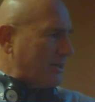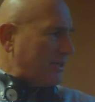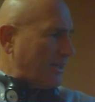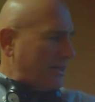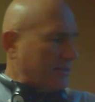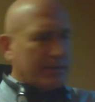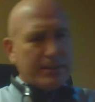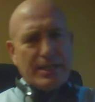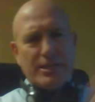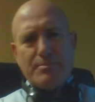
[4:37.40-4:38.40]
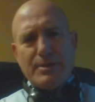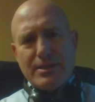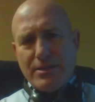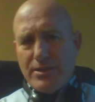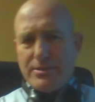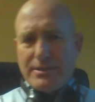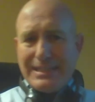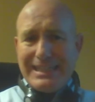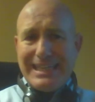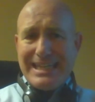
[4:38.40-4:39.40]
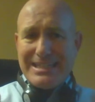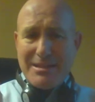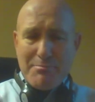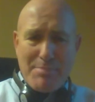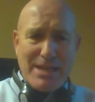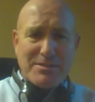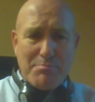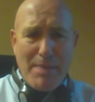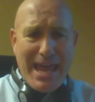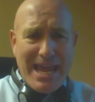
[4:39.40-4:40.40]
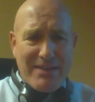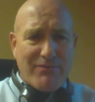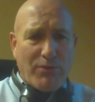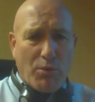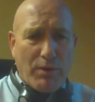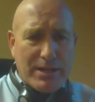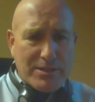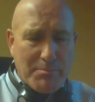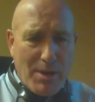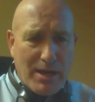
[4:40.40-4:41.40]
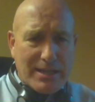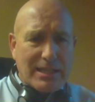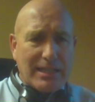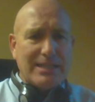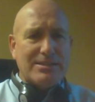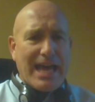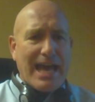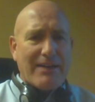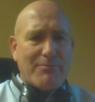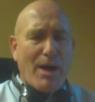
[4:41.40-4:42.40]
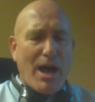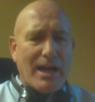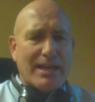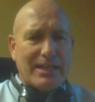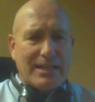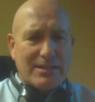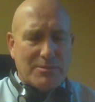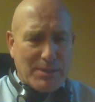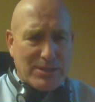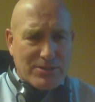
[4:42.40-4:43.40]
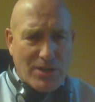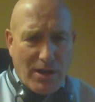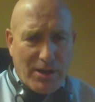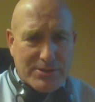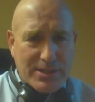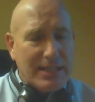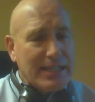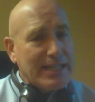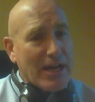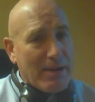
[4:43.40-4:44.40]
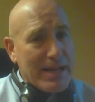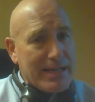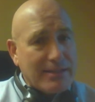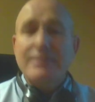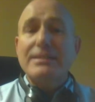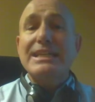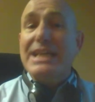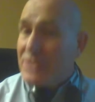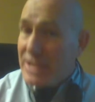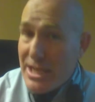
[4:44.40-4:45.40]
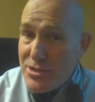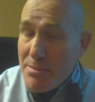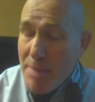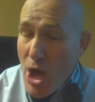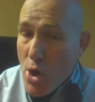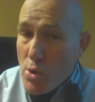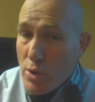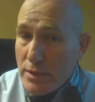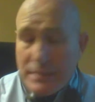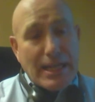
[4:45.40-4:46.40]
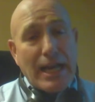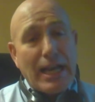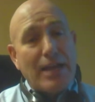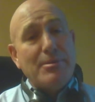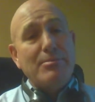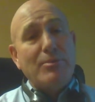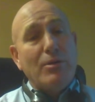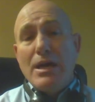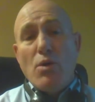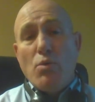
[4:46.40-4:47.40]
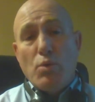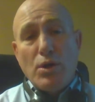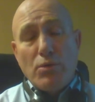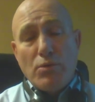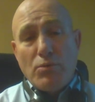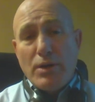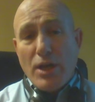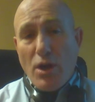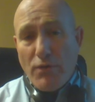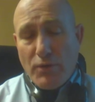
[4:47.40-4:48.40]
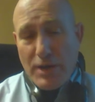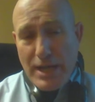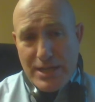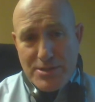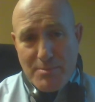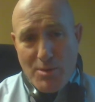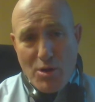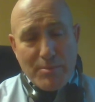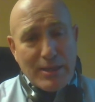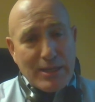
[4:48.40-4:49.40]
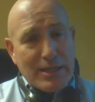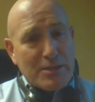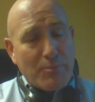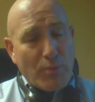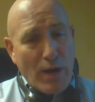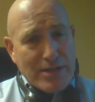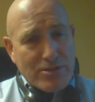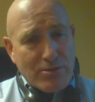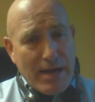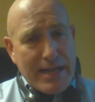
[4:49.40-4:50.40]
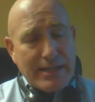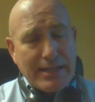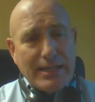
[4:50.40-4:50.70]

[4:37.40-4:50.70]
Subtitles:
to tell you, it's because it is the best bang for its buck and the least out-of-pocket expense cost. Now, granted, it's an HMO. Not a lot of people will want to go for an HMO, but it is priced right.